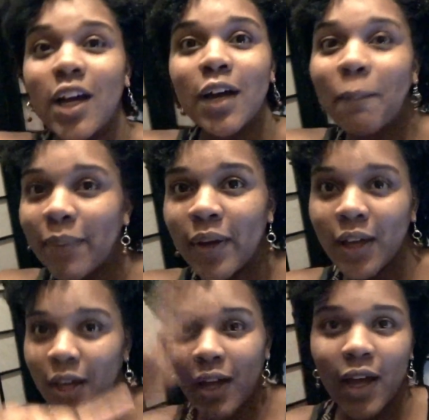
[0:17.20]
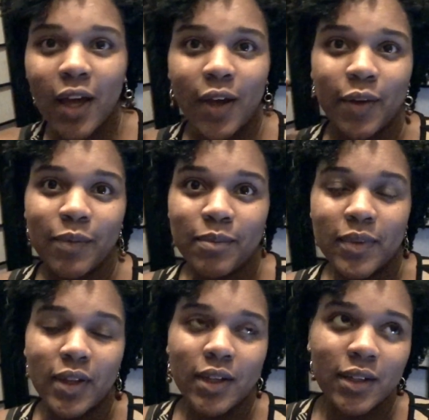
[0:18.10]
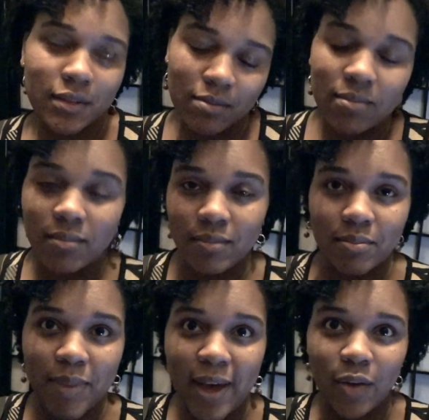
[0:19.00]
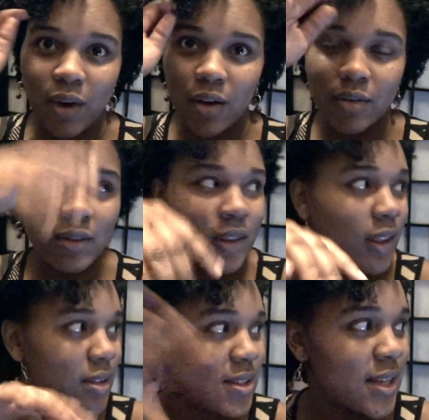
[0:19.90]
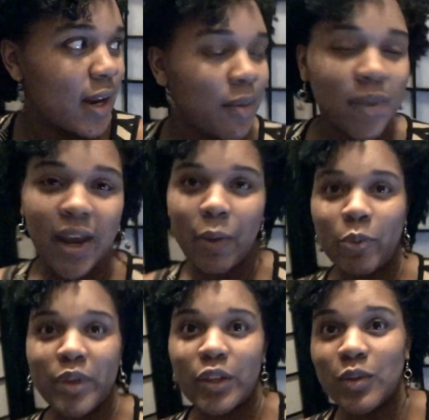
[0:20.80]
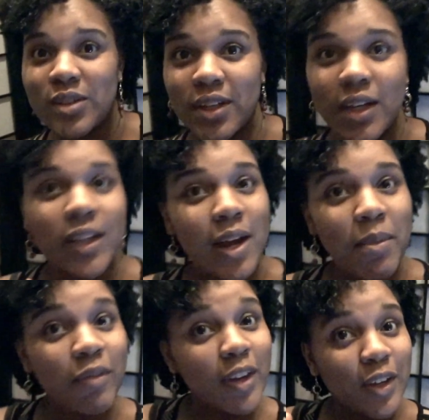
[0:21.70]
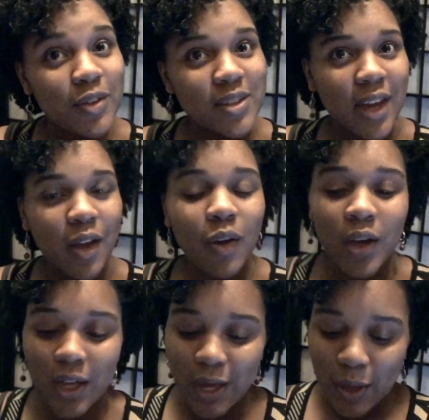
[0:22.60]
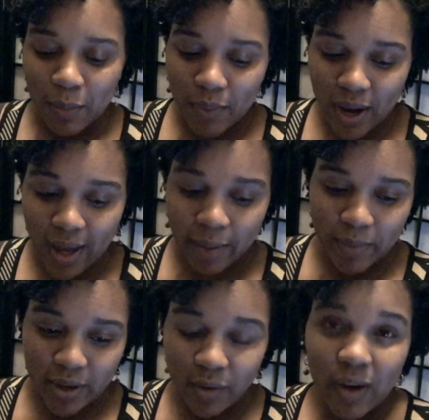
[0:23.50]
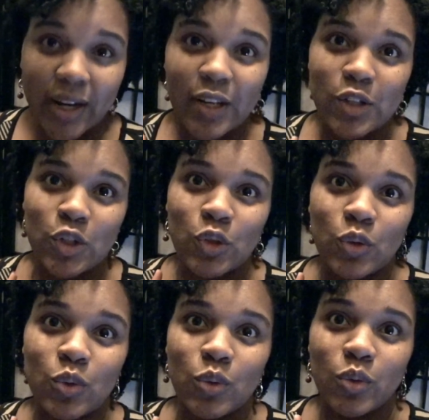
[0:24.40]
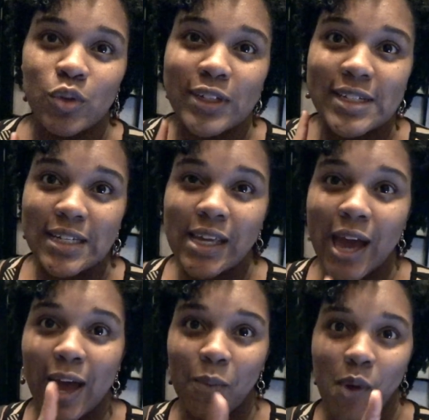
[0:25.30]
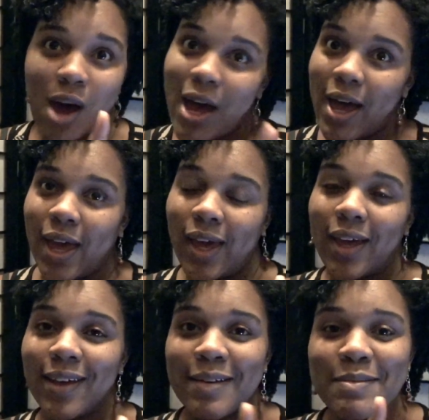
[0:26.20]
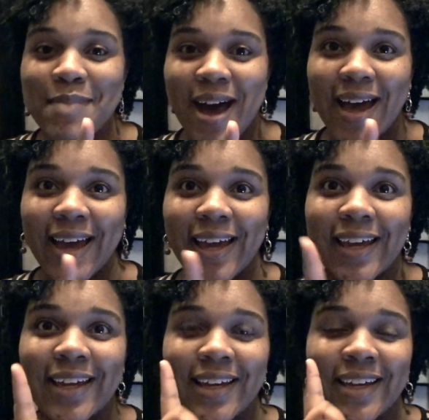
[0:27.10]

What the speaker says: up, um, background set up that I will be using in a lot of my videos now, but I am getting ready to DIY my